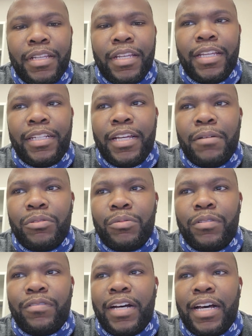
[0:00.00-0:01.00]
and that was
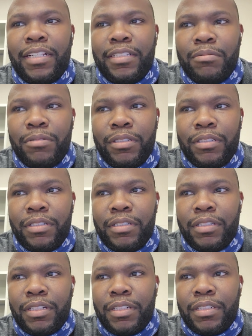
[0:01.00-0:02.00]
with Hollywood,
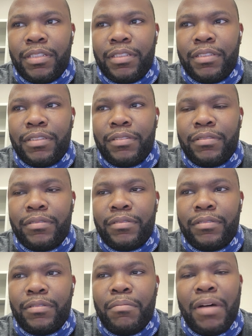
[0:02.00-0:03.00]

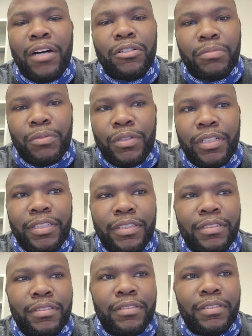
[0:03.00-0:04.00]
Miles
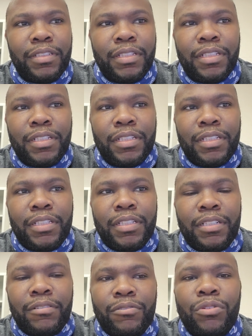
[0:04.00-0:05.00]
Boykin.
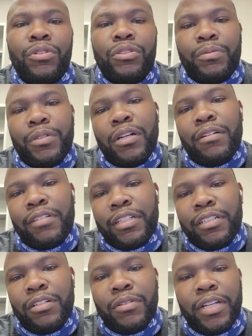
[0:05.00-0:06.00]
Of course, we already
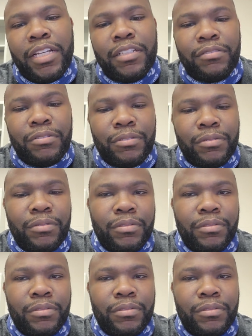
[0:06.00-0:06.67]
know Andrews.